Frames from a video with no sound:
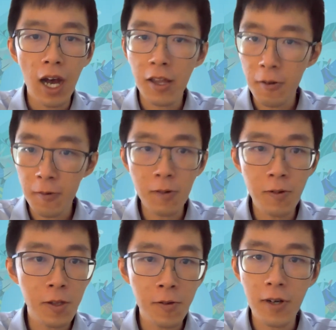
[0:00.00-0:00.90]

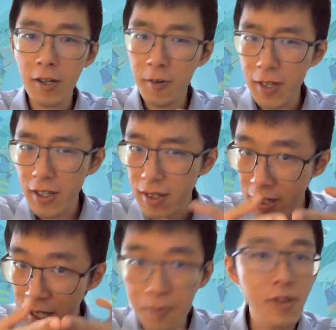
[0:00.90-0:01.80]
Noel will do a quick
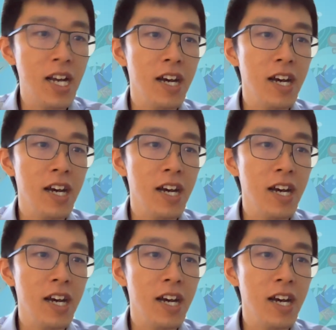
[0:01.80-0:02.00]
deep